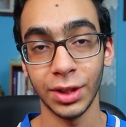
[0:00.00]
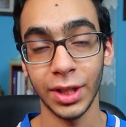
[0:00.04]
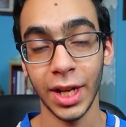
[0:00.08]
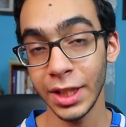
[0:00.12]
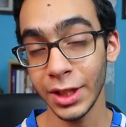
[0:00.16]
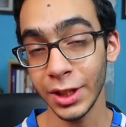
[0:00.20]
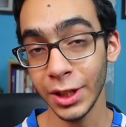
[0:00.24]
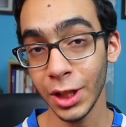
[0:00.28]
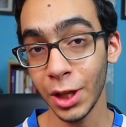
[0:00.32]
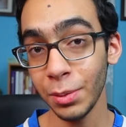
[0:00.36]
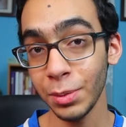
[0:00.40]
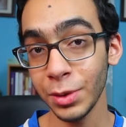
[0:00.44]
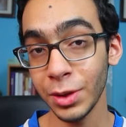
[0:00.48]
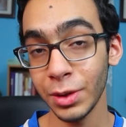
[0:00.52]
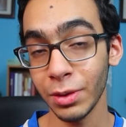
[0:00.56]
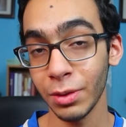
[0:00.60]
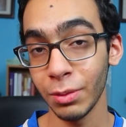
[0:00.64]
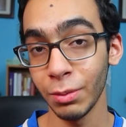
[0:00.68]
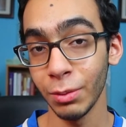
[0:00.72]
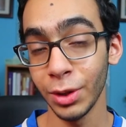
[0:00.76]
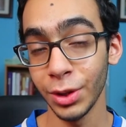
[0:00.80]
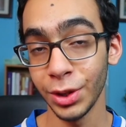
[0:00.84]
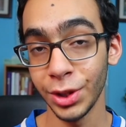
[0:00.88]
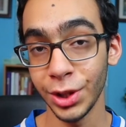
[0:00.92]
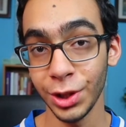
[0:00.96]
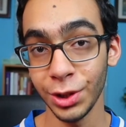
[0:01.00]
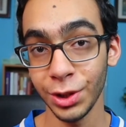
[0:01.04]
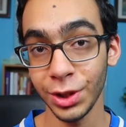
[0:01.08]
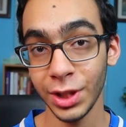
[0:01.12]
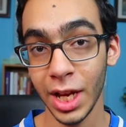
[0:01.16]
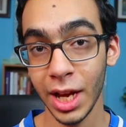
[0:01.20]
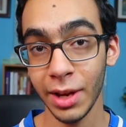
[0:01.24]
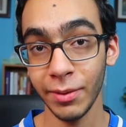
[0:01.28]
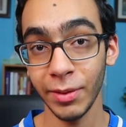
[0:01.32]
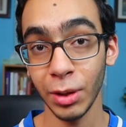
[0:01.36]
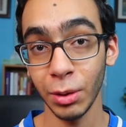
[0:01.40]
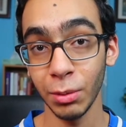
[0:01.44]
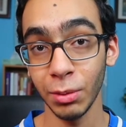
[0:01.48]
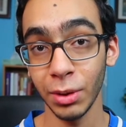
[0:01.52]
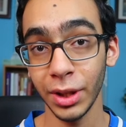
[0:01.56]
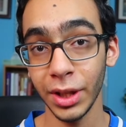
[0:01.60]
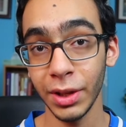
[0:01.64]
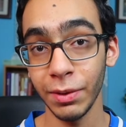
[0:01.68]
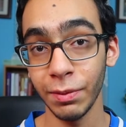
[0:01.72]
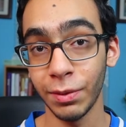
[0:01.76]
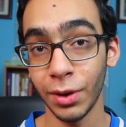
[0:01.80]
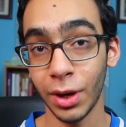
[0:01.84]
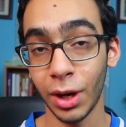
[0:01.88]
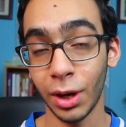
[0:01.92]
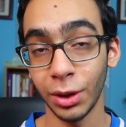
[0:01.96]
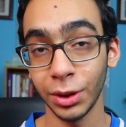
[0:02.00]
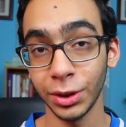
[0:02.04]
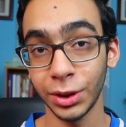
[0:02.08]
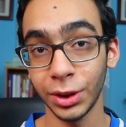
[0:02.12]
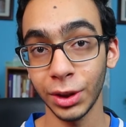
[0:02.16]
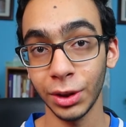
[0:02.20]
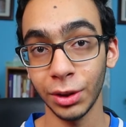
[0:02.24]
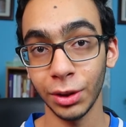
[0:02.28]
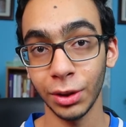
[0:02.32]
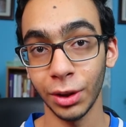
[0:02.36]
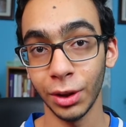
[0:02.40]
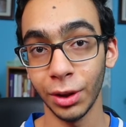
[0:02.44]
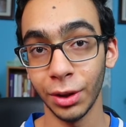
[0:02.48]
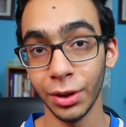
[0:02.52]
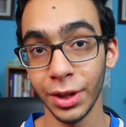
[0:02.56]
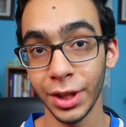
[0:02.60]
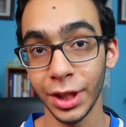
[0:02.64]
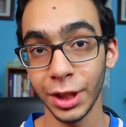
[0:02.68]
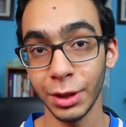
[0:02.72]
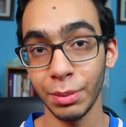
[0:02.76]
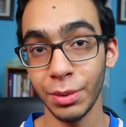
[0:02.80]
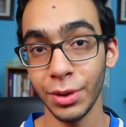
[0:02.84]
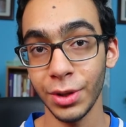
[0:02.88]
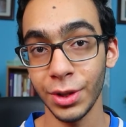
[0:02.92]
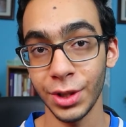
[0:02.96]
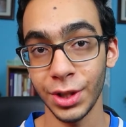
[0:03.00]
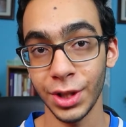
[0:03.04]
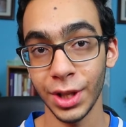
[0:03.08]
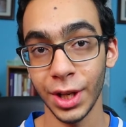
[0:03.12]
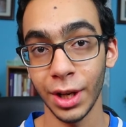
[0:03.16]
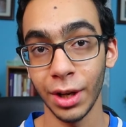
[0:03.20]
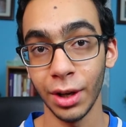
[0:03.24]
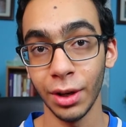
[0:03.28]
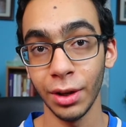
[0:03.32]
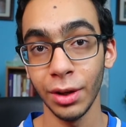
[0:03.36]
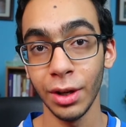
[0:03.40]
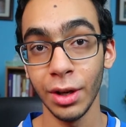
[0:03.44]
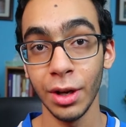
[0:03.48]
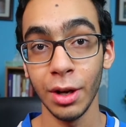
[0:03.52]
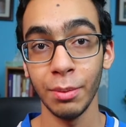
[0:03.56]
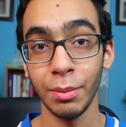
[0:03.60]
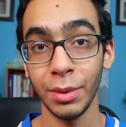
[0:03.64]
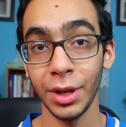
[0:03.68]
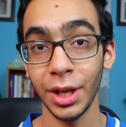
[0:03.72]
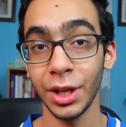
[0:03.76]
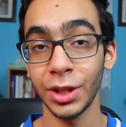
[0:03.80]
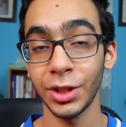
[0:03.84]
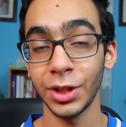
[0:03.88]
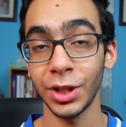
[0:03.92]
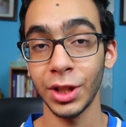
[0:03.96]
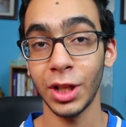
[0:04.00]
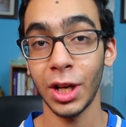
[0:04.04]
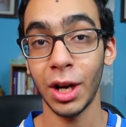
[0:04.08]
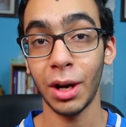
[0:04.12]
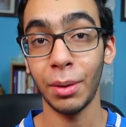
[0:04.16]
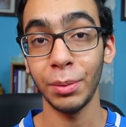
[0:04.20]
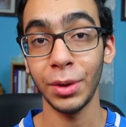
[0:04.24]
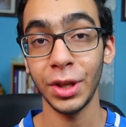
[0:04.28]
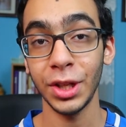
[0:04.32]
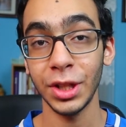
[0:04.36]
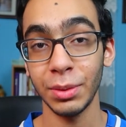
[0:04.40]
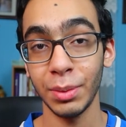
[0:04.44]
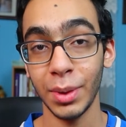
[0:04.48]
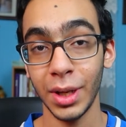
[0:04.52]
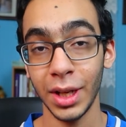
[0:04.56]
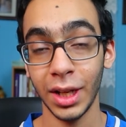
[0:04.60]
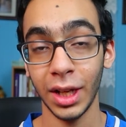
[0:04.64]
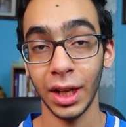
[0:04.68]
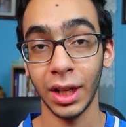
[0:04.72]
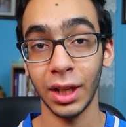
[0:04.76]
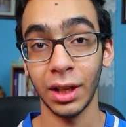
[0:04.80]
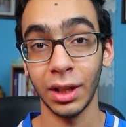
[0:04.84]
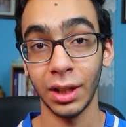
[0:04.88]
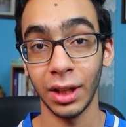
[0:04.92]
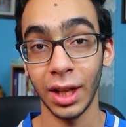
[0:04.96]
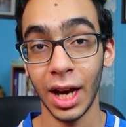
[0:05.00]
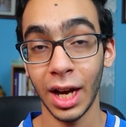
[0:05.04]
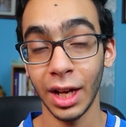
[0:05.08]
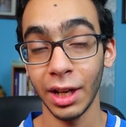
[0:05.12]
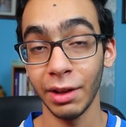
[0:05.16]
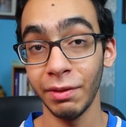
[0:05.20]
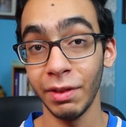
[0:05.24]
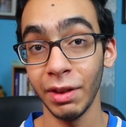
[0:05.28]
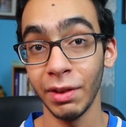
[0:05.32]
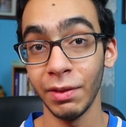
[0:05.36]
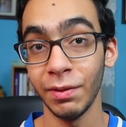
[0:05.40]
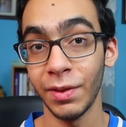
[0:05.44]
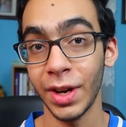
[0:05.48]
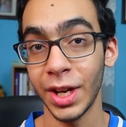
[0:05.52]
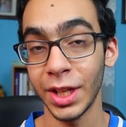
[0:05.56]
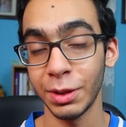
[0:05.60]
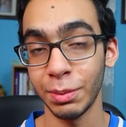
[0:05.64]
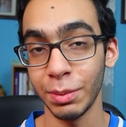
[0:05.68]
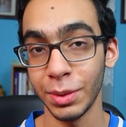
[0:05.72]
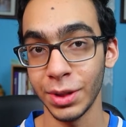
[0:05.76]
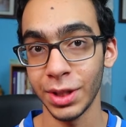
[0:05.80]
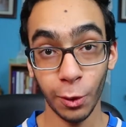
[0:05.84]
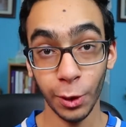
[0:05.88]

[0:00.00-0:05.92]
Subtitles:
This helps reduce having really volatile earnings per share because the company is making a lot of investment.